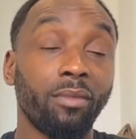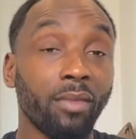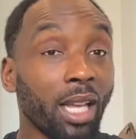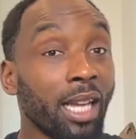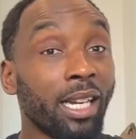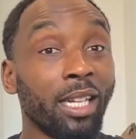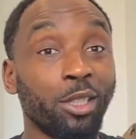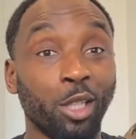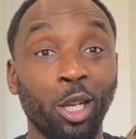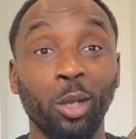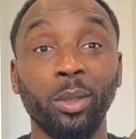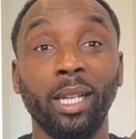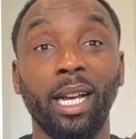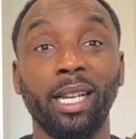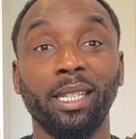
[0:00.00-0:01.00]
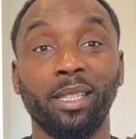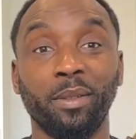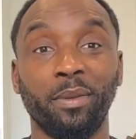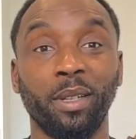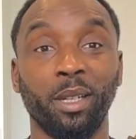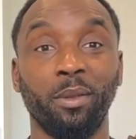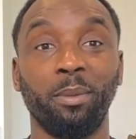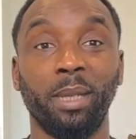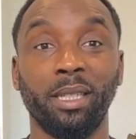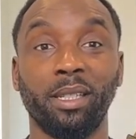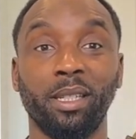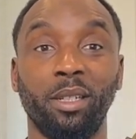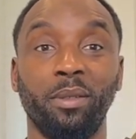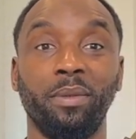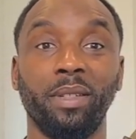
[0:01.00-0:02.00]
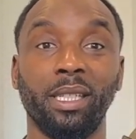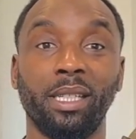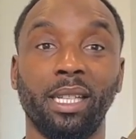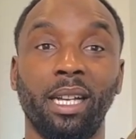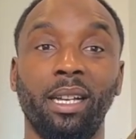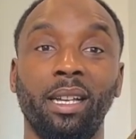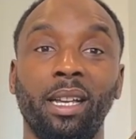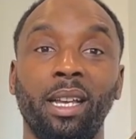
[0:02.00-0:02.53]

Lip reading: and I know that it's a thing of myself, is that